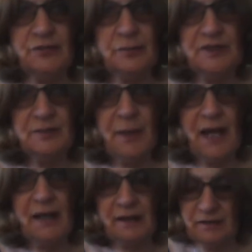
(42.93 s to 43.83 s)
from his
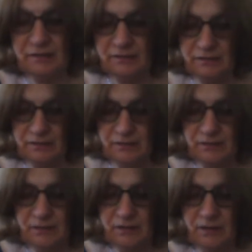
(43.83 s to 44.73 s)
bag.
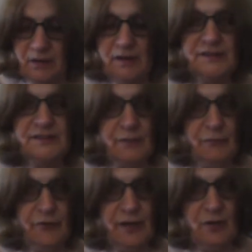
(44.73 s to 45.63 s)
Some
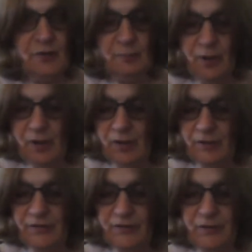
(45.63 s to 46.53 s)
fell on the
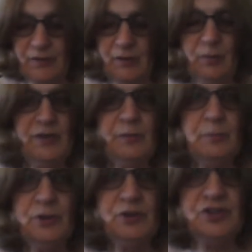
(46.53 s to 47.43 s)
path, where the
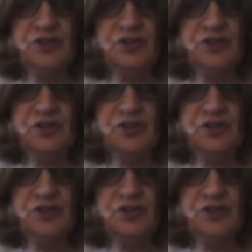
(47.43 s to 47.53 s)
birds